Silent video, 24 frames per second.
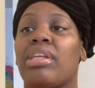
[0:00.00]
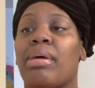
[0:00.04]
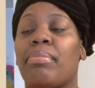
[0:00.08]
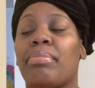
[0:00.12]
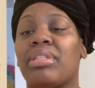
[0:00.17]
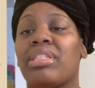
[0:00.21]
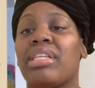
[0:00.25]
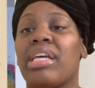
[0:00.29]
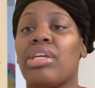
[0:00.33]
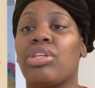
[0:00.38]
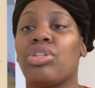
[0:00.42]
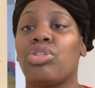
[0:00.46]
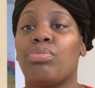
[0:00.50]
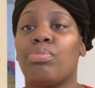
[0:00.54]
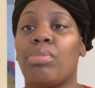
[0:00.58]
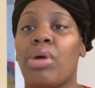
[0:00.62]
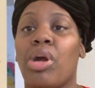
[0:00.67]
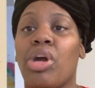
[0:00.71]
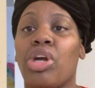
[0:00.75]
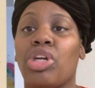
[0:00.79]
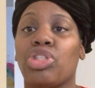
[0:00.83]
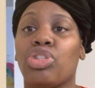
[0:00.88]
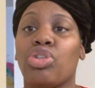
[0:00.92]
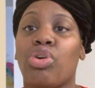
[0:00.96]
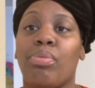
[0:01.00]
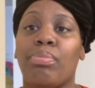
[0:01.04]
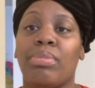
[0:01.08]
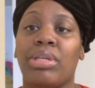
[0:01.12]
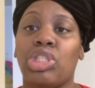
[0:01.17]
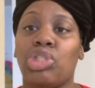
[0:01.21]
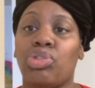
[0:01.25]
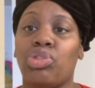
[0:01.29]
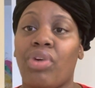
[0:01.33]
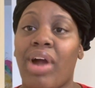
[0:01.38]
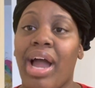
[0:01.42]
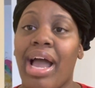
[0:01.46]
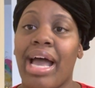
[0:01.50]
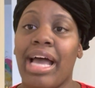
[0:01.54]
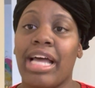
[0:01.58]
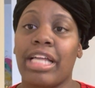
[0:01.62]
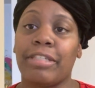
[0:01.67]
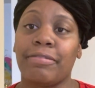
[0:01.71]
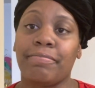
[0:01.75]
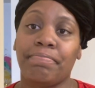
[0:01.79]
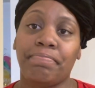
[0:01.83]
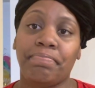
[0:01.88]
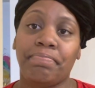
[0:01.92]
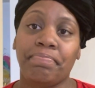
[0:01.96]
I'm going to tell you, marriage is going to be tried.
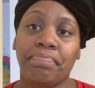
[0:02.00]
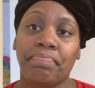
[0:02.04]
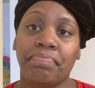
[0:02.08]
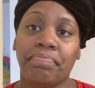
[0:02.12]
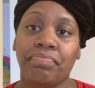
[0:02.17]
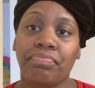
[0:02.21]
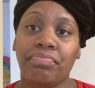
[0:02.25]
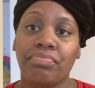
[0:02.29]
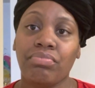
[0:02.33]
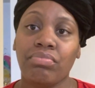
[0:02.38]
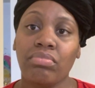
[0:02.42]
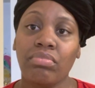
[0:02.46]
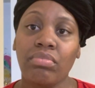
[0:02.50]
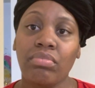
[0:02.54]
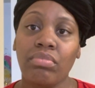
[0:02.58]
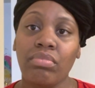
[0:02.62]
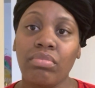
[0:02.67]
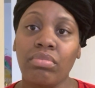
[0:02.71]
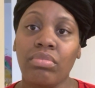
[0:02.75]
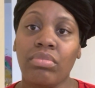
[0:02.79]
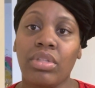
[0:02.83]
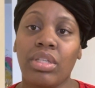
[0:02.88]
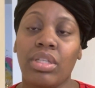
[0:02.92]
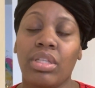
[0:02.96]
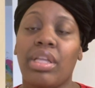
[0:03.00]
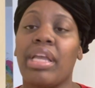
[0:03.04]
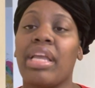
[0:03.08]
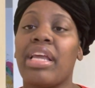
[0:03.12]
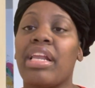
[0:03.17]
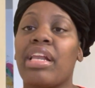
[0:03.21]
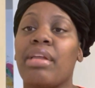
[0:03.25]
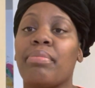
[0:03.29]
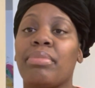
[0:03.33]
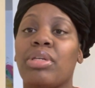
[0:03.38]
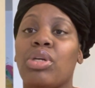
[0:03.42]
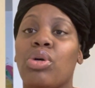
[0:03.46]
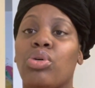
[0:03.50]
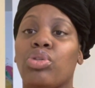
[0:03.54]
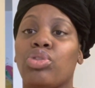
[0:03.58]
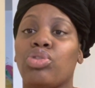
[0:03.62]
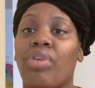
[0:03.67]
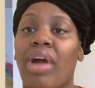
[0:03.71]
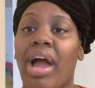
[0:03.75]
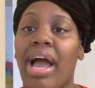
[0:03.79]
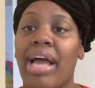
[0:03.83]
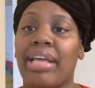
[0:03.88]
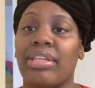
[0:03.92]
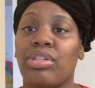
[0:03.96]
The enemy is going to
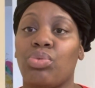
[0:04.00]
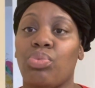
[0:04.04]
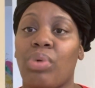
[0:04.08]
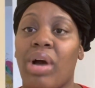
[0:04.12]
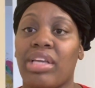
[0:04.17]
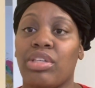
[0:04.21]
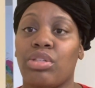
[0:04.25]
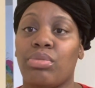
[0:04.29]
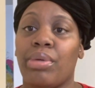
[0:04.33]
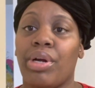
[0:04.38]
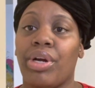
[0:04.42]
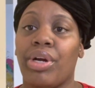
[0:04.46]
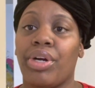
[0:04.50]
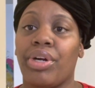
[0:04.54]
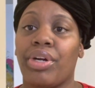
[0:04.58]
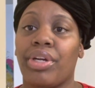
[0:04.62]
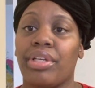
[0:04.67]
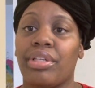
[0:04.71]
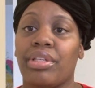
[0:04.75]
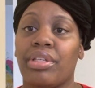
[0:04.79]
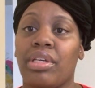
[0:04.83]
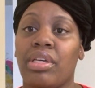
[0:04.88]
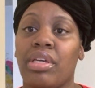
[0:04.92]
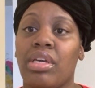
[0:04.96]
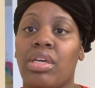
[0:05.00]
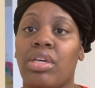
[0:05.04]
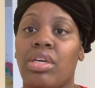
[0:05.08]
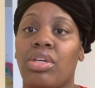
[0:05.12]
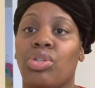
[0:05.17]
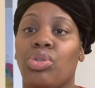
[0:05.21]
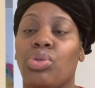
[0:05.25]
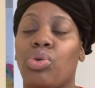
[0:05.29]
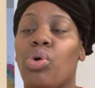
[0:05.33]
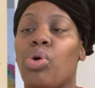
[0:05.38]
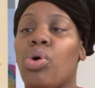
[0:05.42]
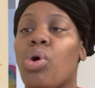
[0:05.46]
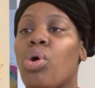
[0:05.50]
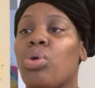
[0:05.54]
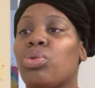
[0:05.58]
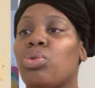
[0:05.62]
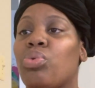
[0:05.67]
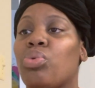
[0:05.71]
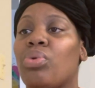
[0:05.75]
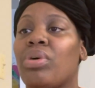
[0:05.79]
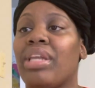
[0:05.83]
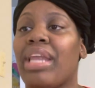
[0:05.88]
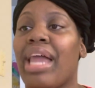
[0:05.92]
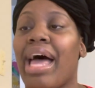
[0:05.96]
try you while you marry. You're going to go
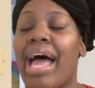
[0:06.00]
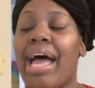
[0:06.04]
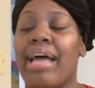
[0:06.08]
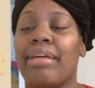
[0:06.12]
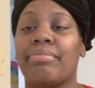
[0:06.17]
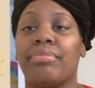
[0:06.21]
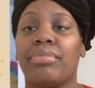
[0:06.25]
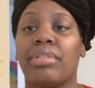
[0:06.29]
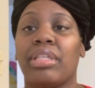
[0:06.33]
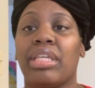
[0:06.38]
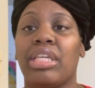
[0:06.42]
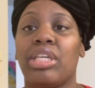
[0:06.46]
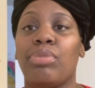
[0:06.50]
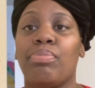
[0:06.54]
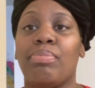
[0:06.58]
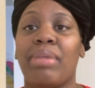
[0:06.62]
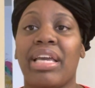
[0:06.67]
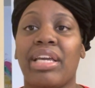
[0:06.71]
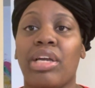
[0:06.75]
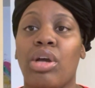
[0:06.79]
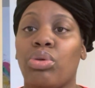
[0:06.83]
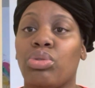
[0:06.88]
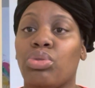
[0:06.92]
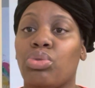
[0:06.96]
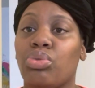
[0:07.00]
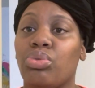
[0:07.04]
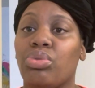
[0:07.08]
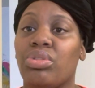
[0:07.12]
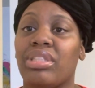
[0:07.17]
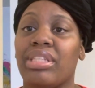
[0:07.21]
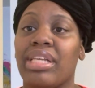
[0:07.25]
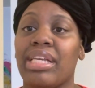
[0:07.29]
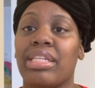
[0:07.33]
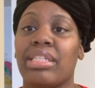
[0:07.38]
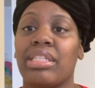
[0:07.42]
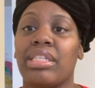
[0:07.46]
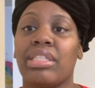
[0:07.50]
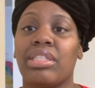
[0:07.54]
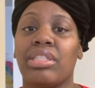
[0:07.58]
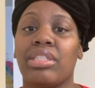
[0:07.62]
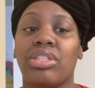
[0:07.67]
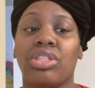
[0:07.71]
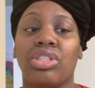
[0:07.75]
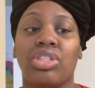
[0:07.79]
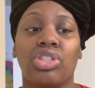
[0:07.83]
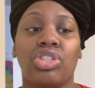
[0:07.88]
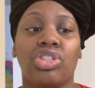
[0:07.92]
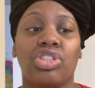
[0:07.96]
through a lot. He may go through
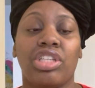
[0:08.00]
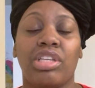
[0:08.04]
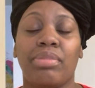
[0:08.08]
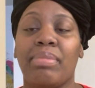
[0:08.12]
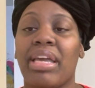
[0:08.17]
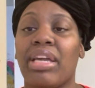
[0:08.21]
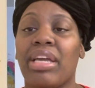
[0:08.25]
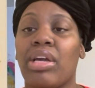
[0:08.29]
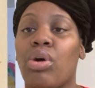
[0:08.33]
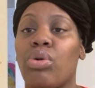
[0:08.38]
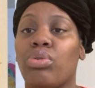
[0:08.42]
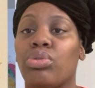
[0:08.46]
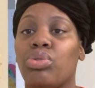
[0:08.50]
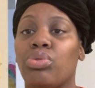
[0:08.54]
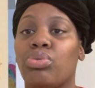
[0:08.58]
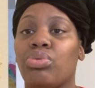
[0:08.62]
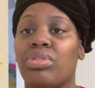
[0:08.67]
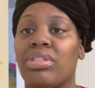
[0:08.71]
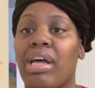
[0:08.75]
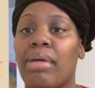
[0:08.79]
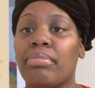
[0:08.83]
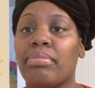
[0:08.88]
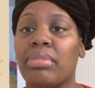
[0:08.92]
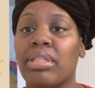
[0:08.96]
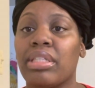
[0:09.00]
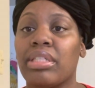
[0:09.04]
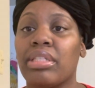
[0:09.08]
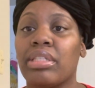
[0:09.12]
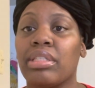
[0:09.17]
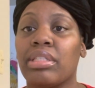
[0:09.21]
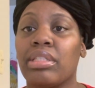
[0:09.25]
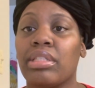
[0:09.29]
sickness. She may go through something.